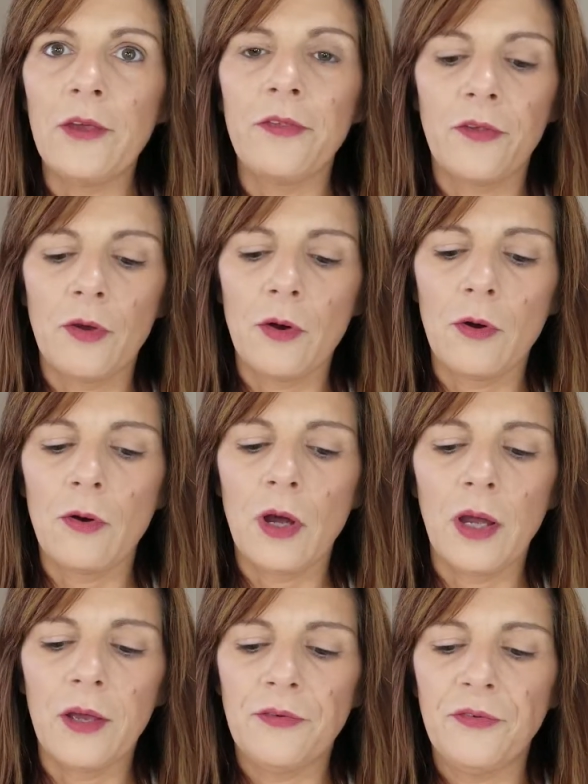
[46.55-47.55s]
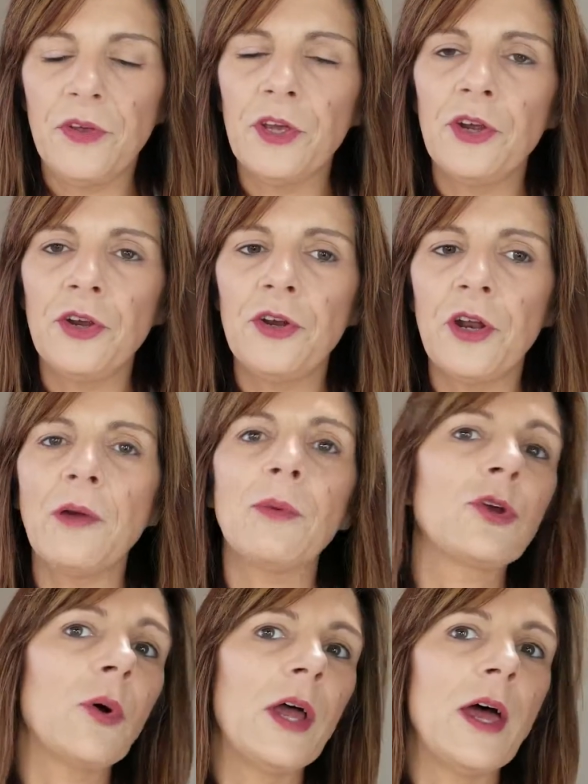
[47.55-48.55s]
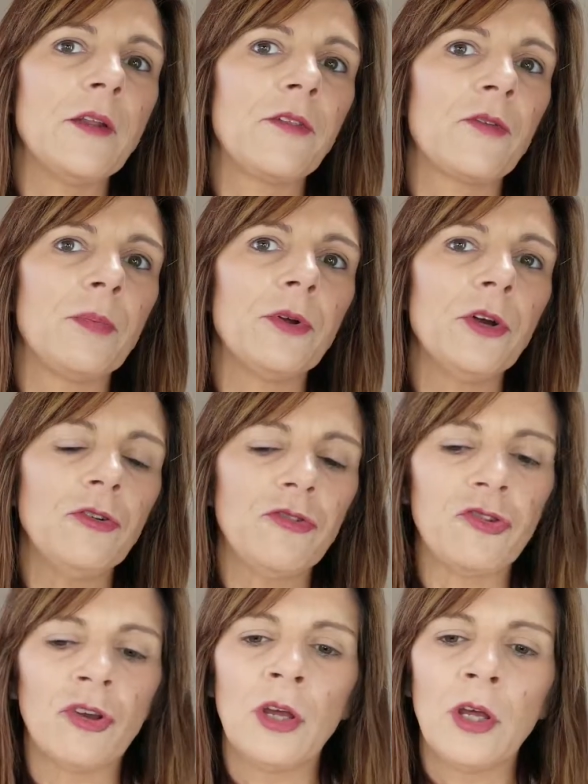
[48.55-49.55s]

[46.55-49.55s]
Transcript: so I figured I would go ahead and splurge.